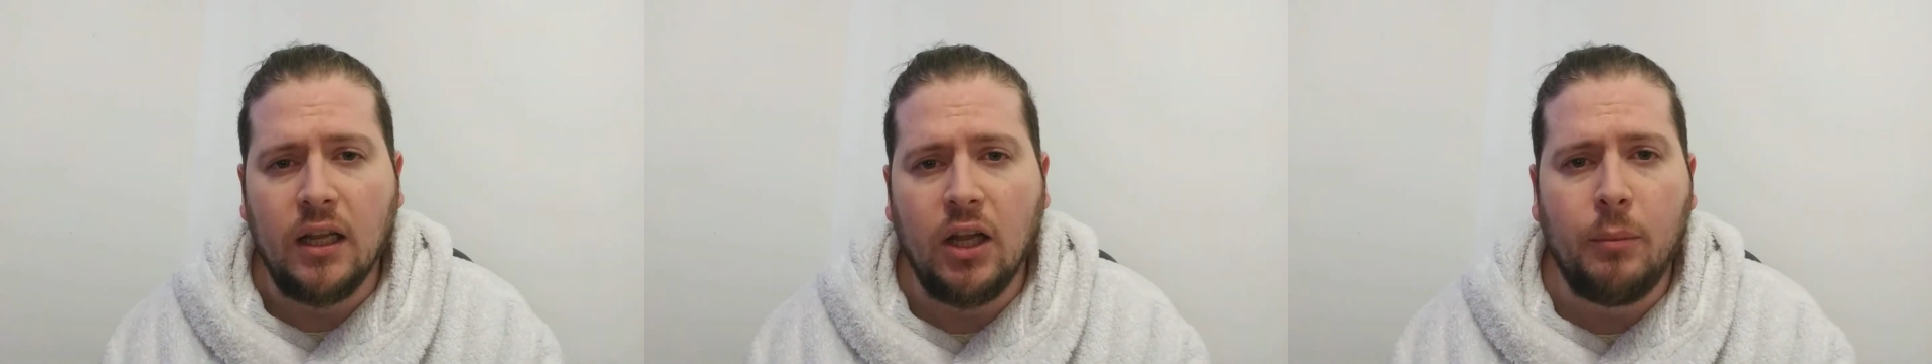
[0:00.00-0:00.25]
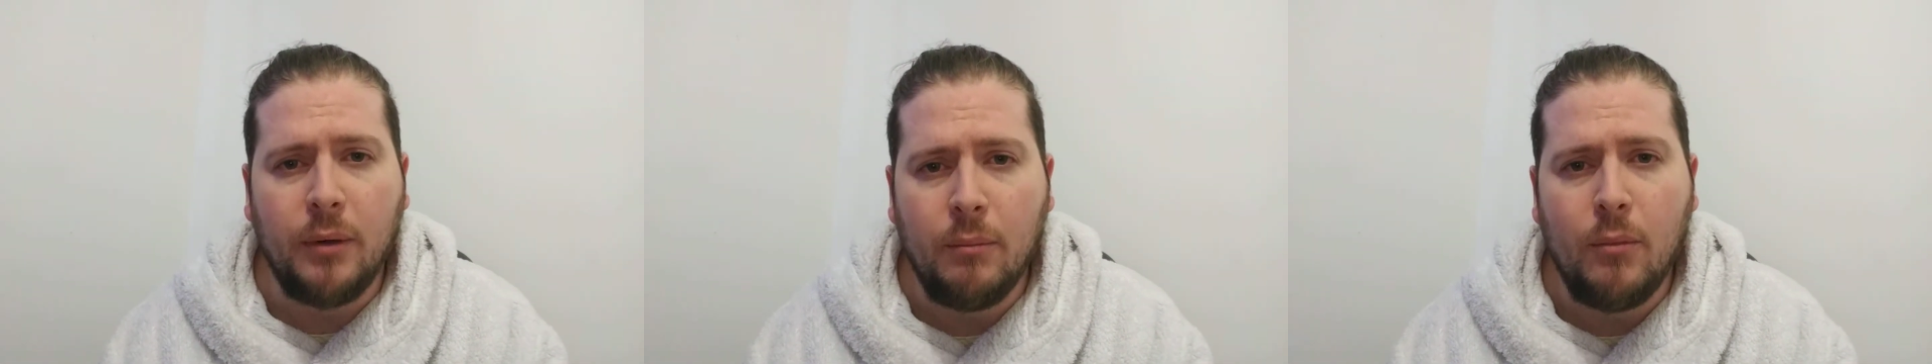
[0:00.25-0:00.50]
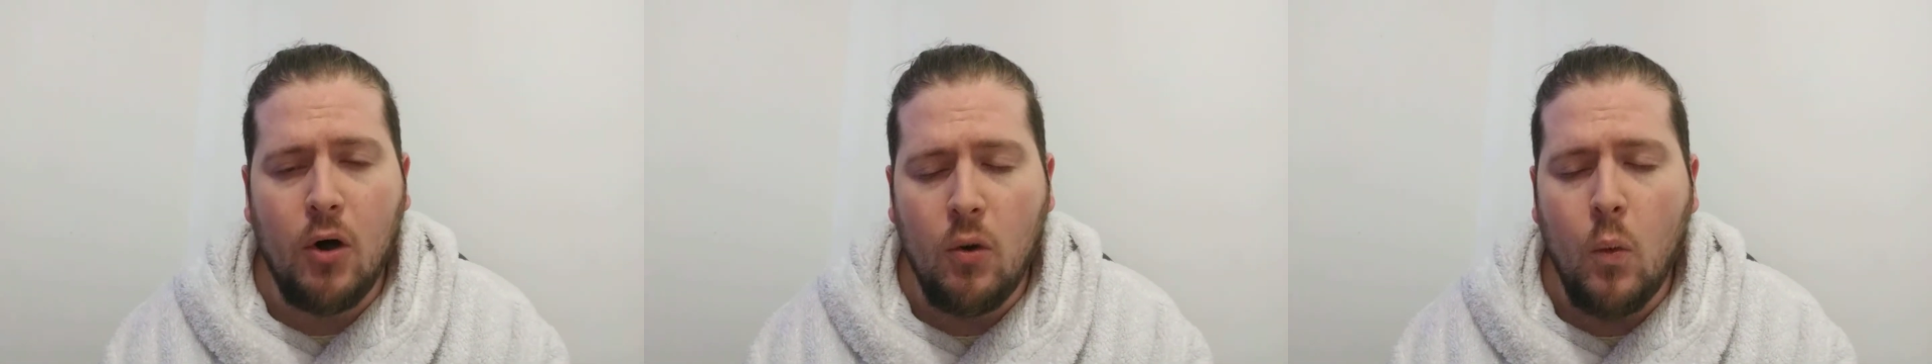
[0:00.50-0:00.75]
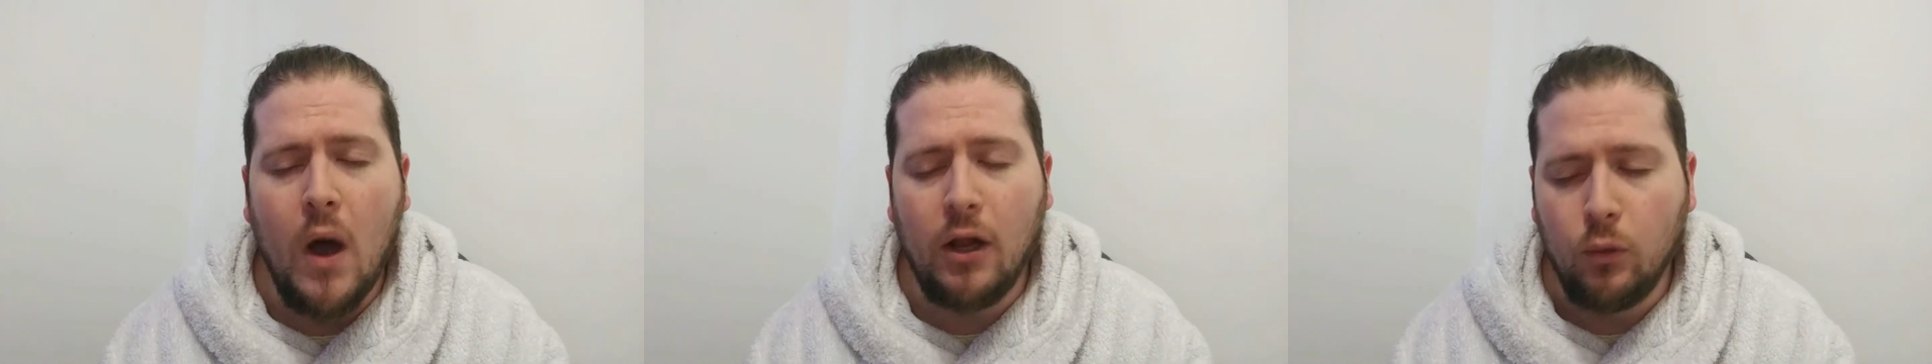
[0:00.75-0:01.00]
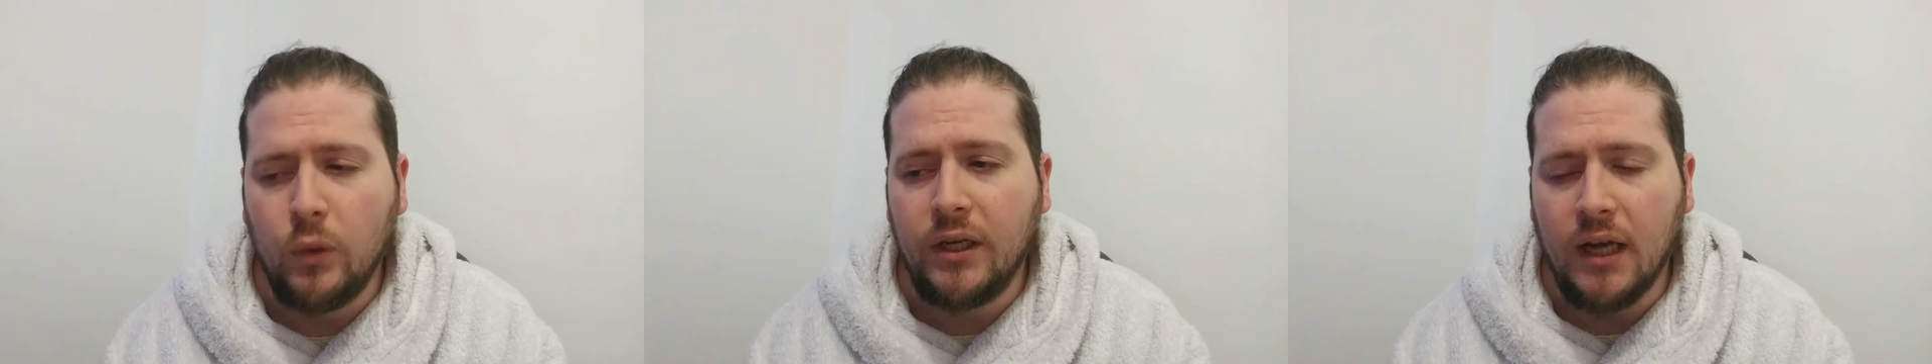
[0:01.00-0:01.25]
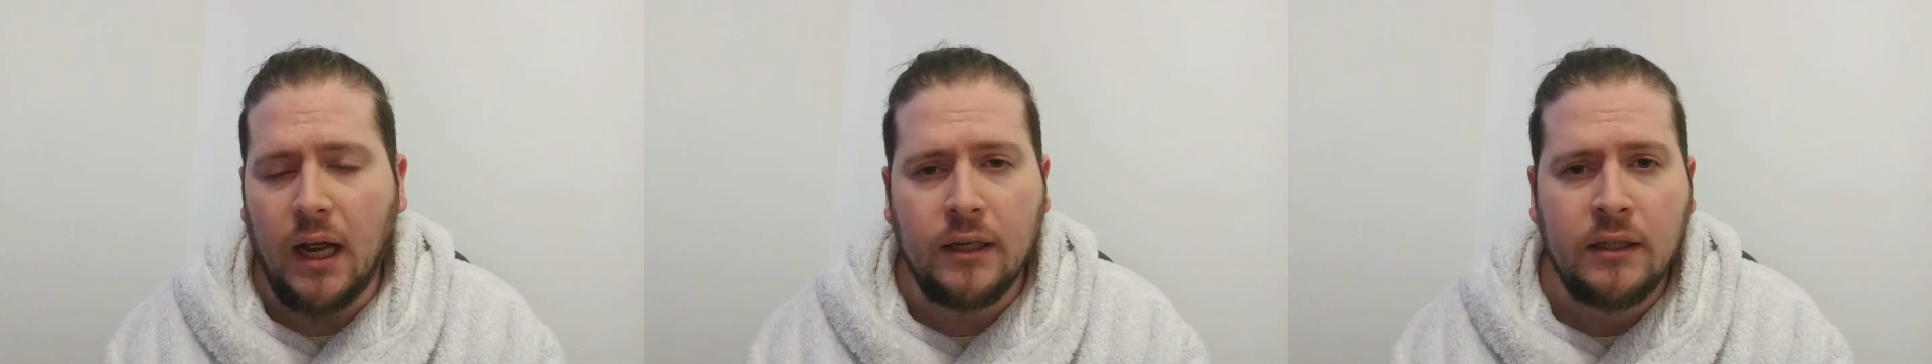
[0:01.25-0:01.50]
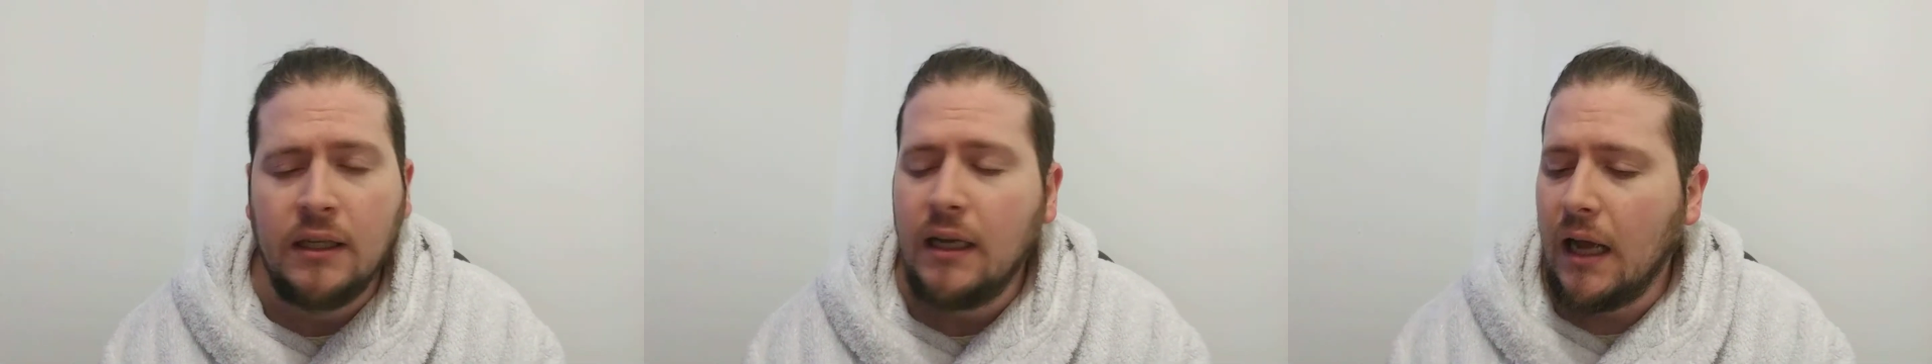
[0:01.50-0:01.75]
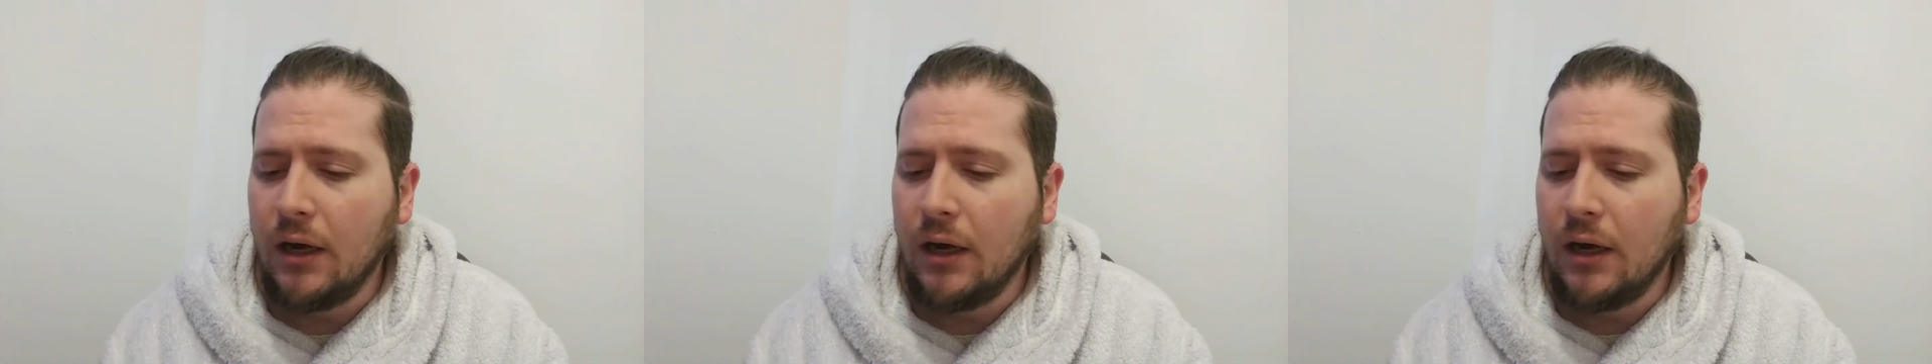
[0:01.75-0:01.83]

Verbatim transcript: a little bit more while we can.